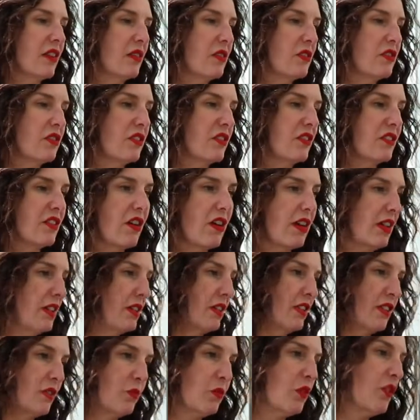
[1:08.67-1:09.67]
It's just
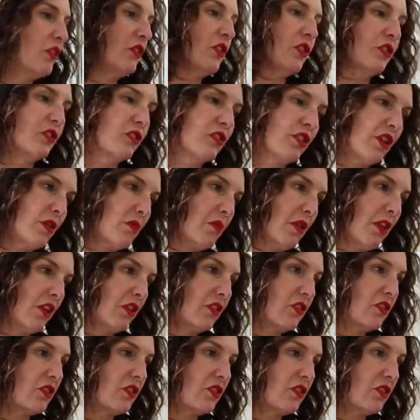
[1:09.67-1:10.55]
science has moved on so much.